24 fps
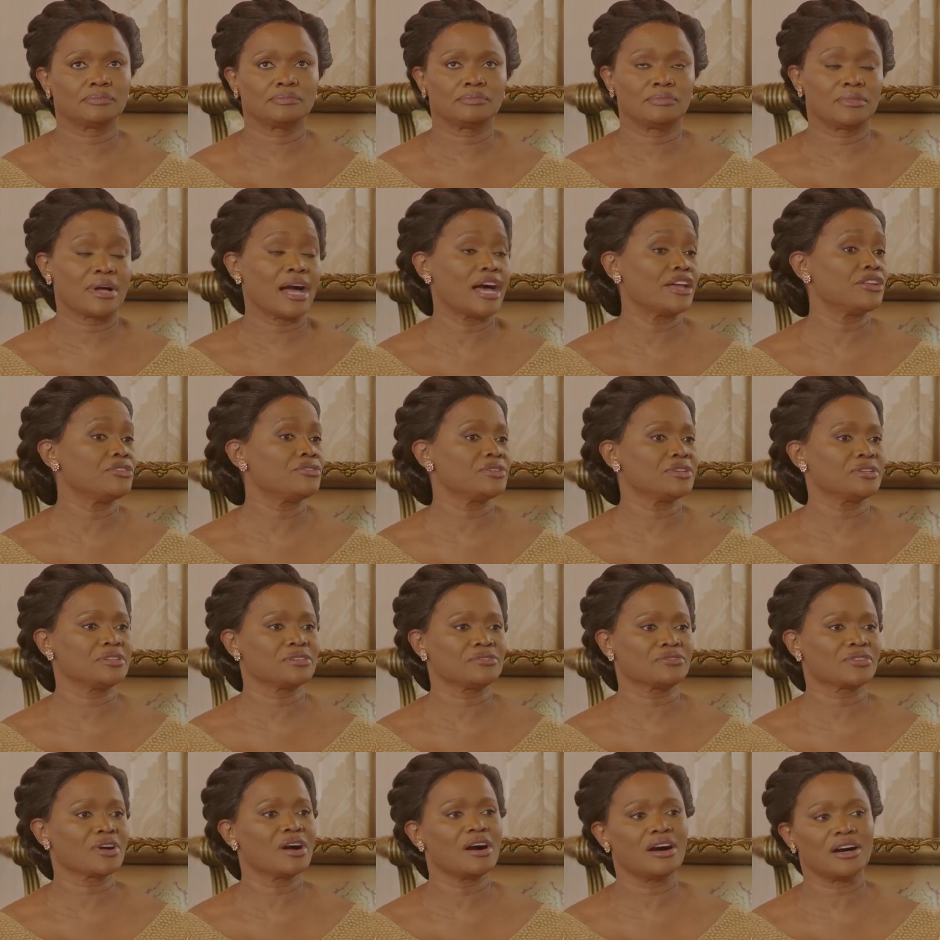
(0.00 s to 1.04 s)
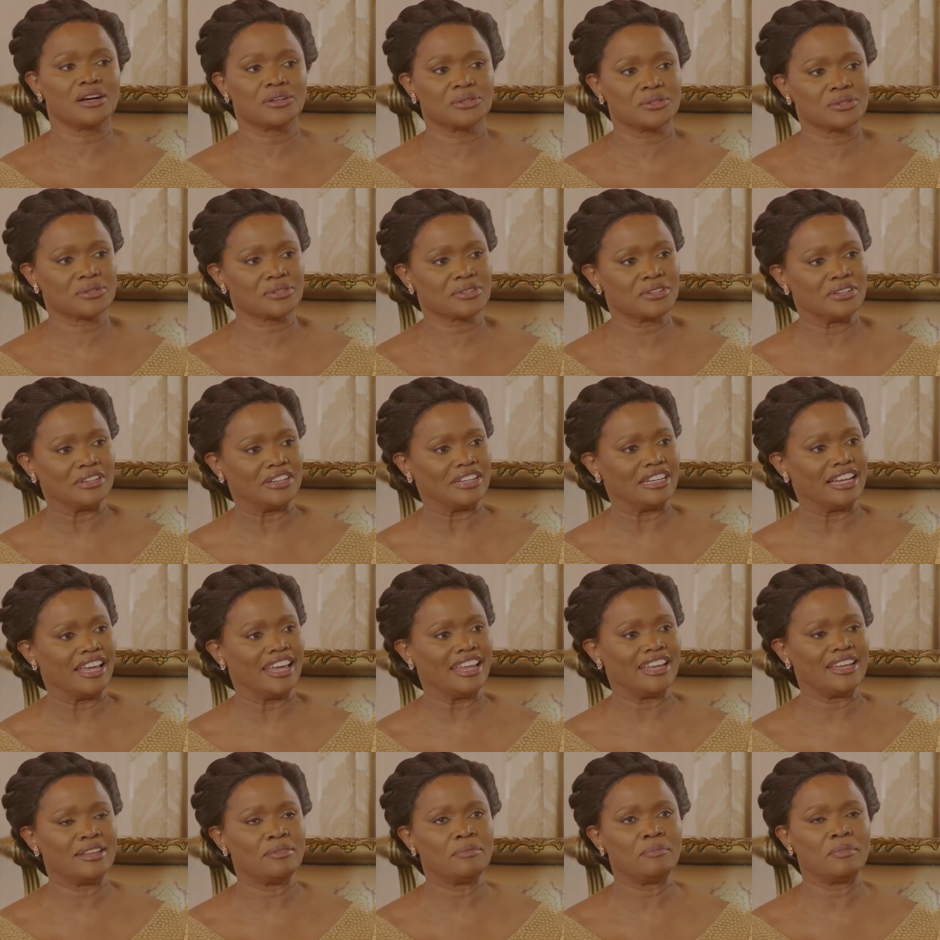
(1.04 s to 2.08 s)
hundreds of cows,
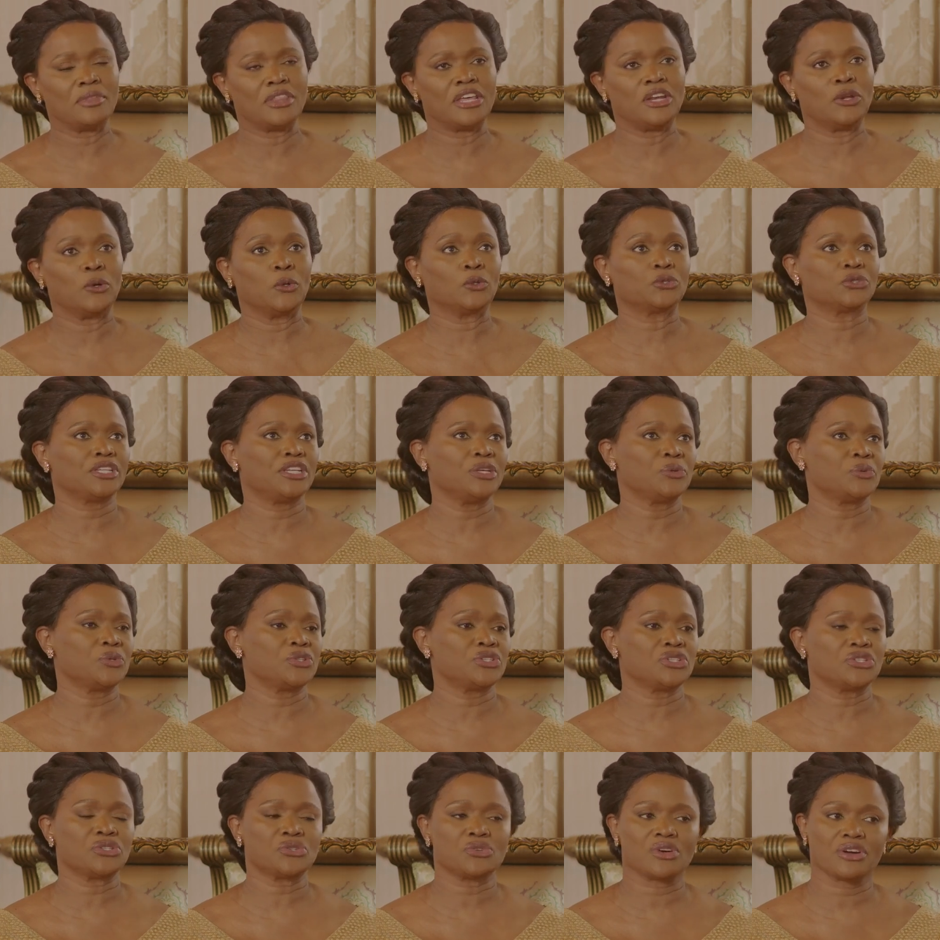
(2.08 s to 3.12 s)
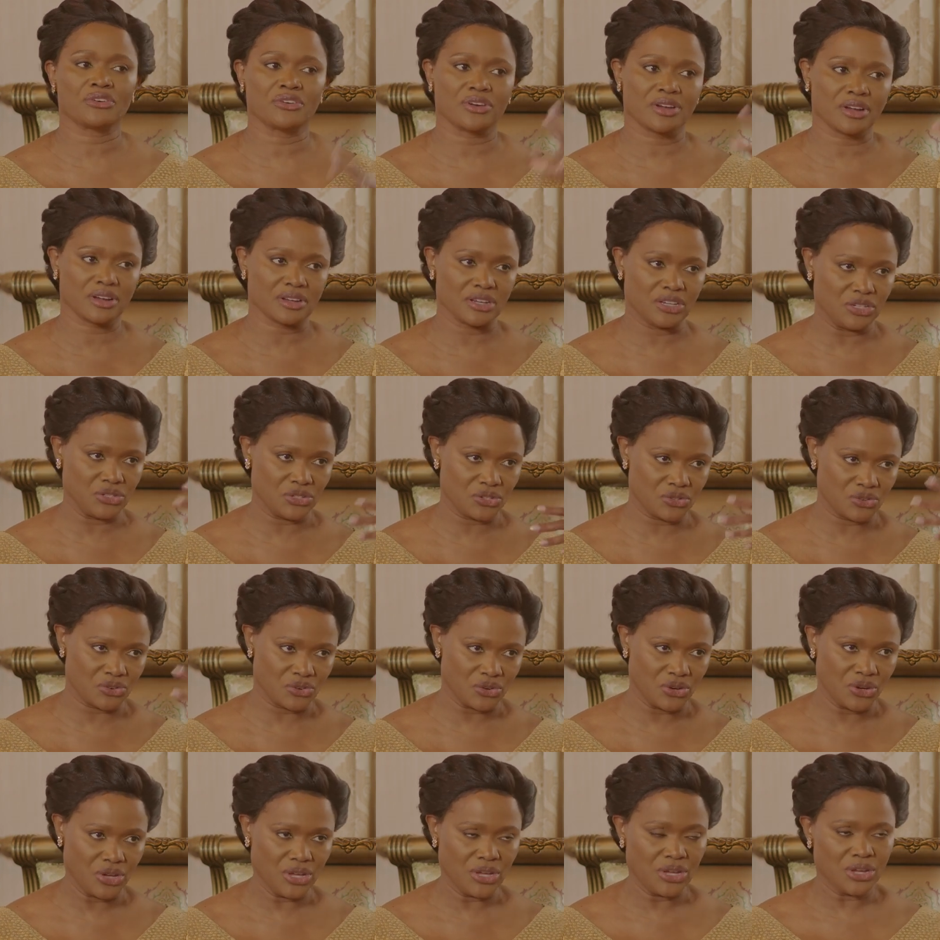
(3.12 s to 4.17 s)
but then also he was
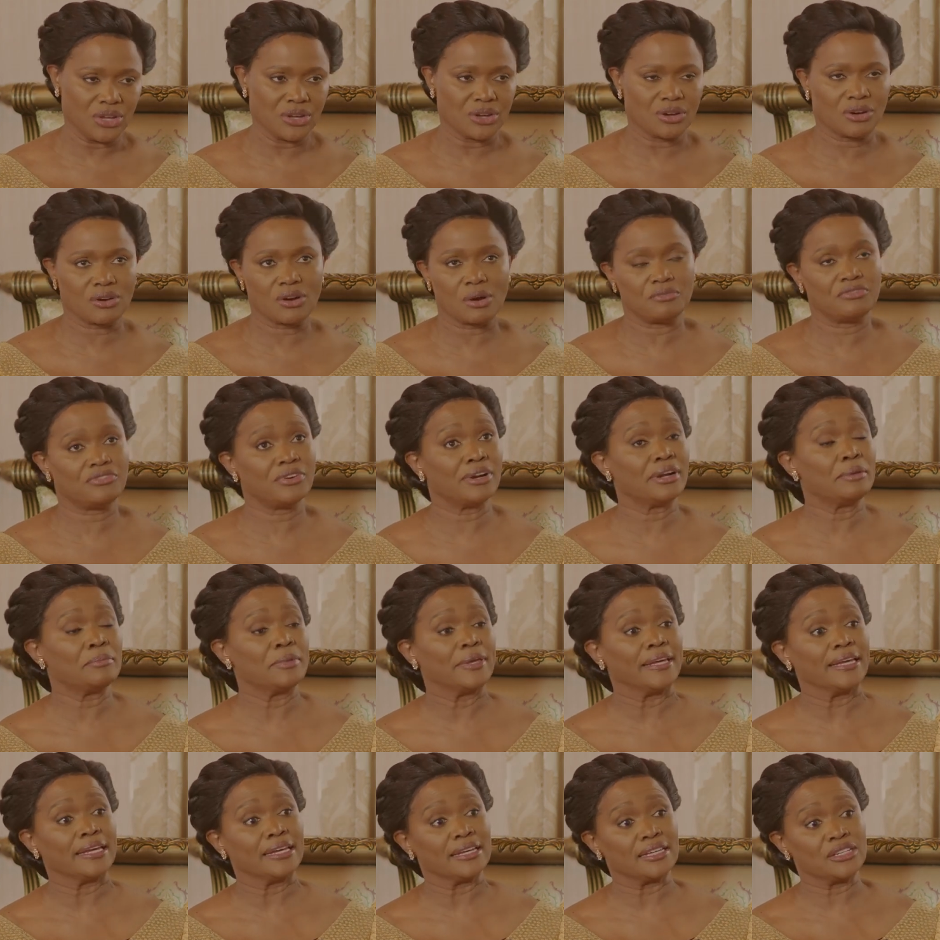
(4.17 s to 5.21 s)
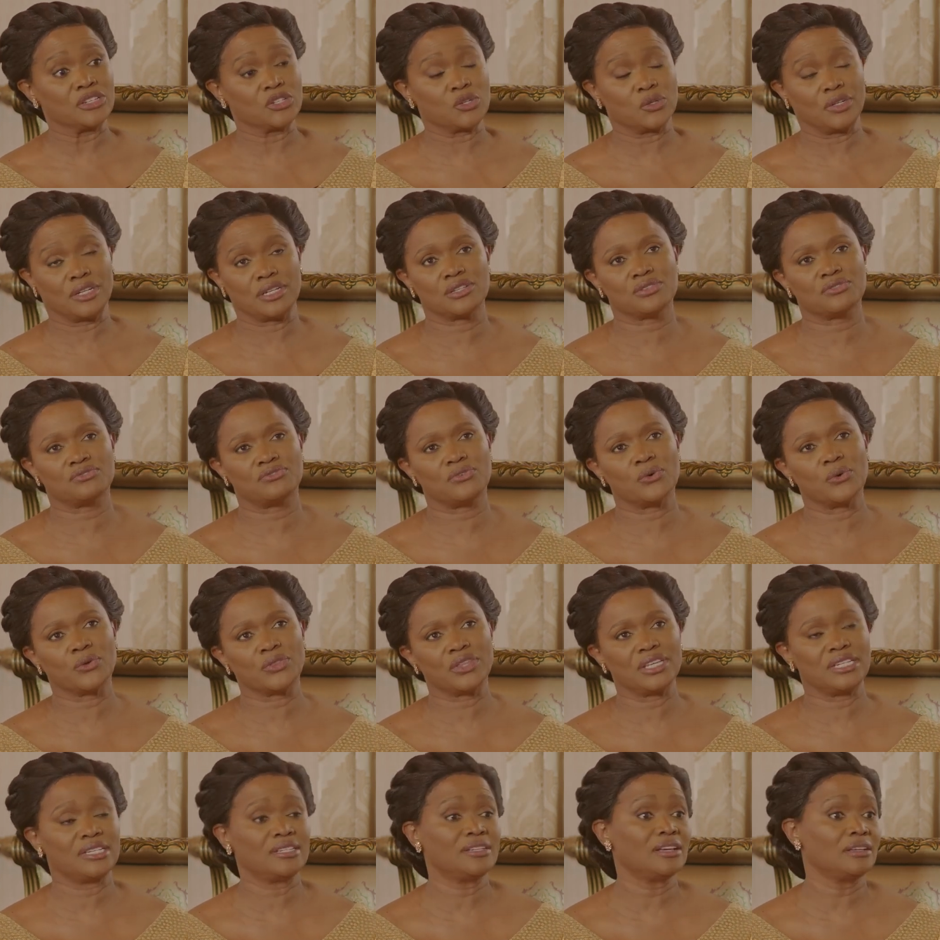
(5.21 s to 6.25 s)
into crop farming and so on and so
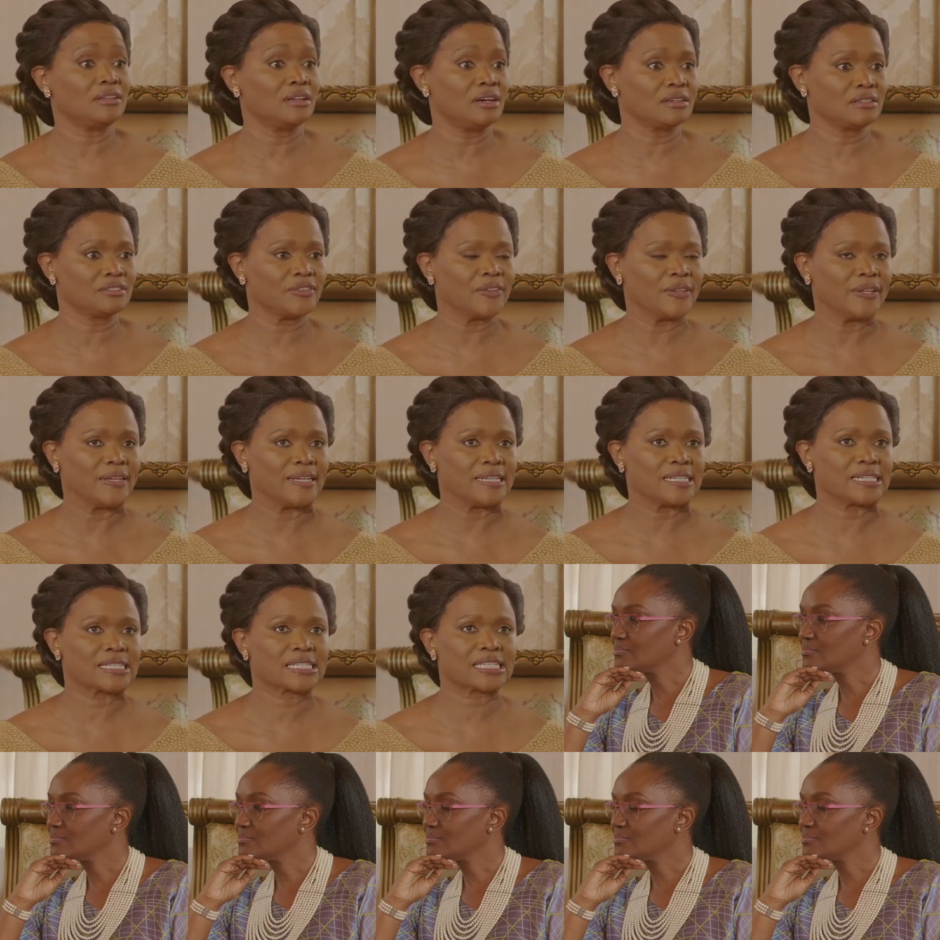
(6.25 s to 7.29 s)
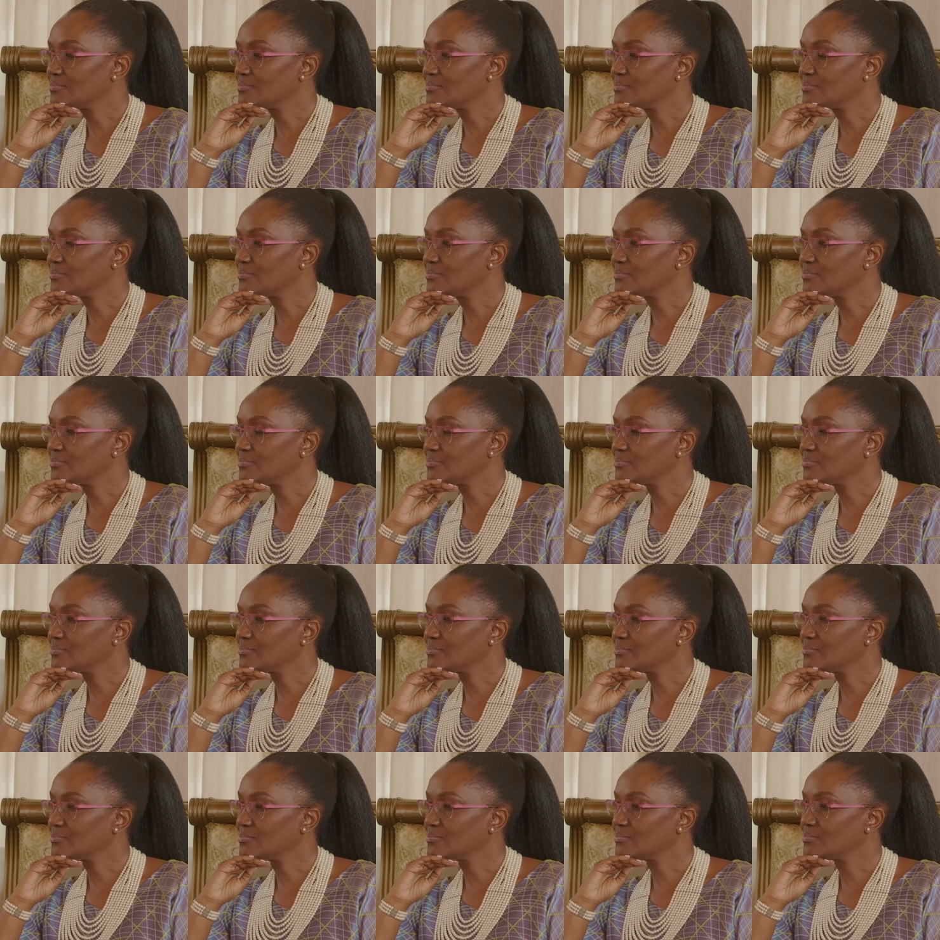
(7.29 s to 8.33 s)
forth. He did a lot of things,
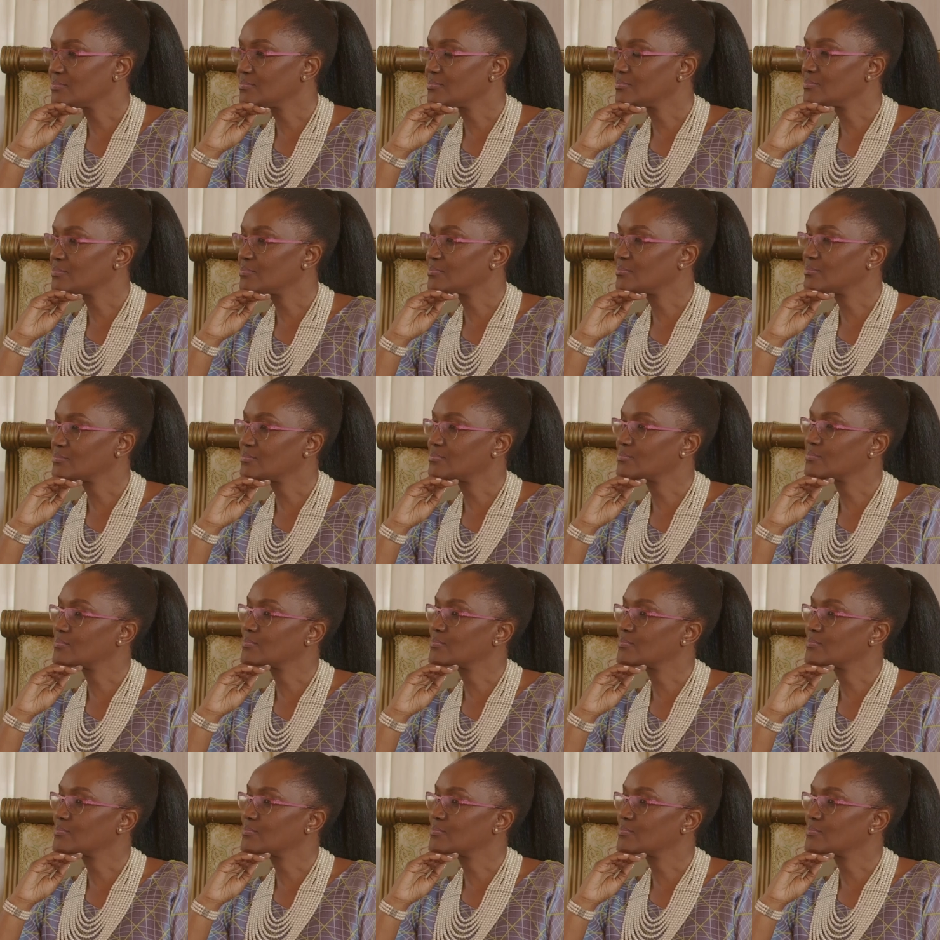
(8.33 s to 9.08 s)
not just for himself,